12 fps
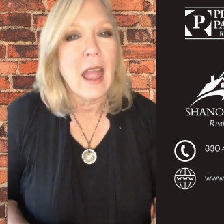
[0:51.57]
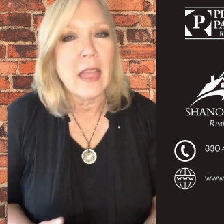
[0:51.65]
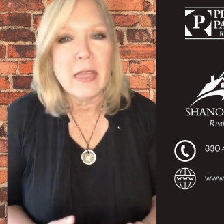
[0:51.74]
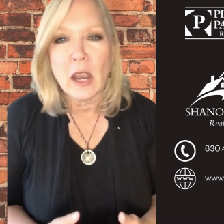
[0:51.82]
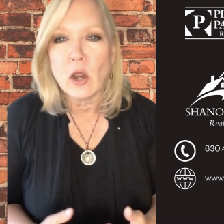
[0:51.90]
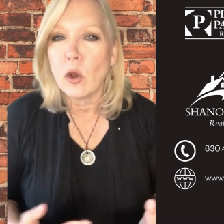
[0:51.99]

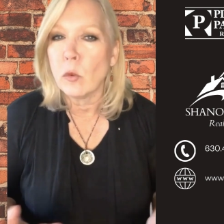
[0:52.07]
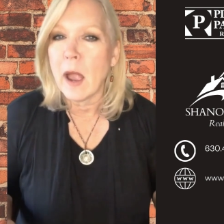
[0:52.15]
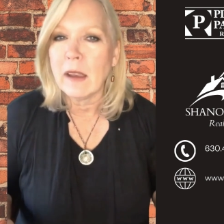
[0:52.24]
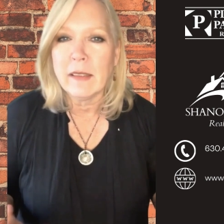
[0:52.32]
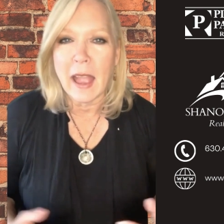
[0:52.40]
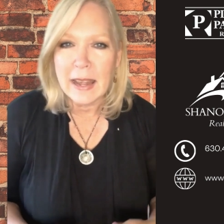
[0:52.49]
and then
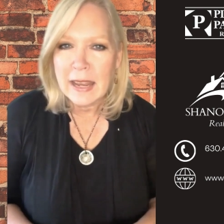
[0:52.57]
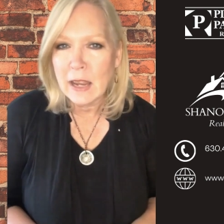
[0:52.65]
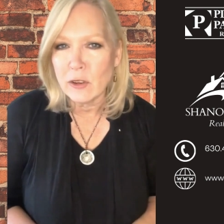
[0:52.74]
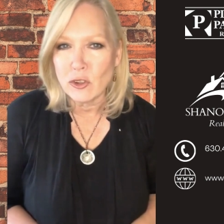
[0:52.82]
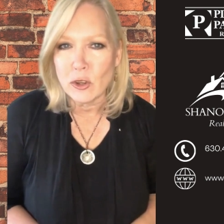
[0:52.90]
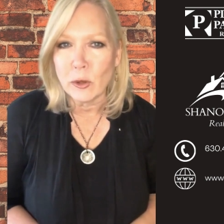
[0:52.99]
correct
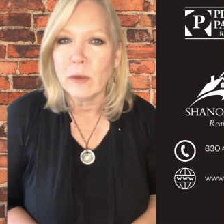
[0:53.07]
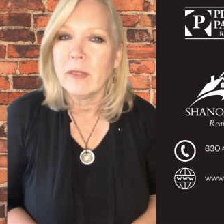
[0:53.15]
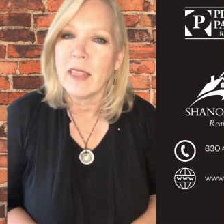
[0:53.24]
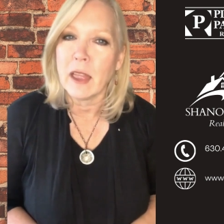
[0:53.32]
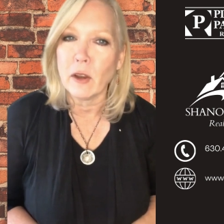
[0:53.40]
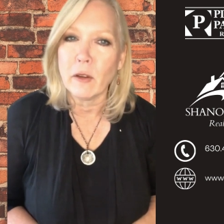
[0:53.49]
any
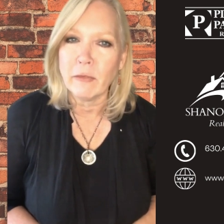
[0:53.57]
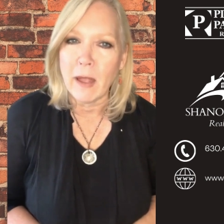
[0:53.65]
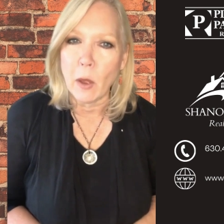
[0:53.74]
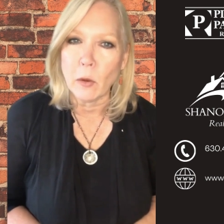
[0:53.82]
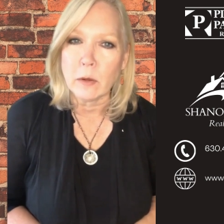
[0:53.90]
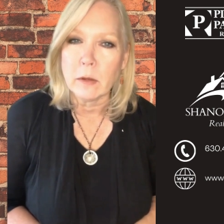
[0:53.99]
issues that are
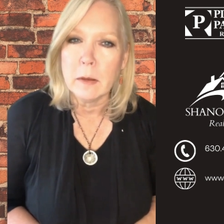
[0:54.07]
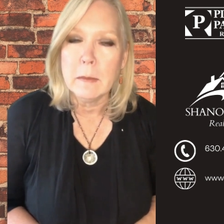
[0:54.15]
found.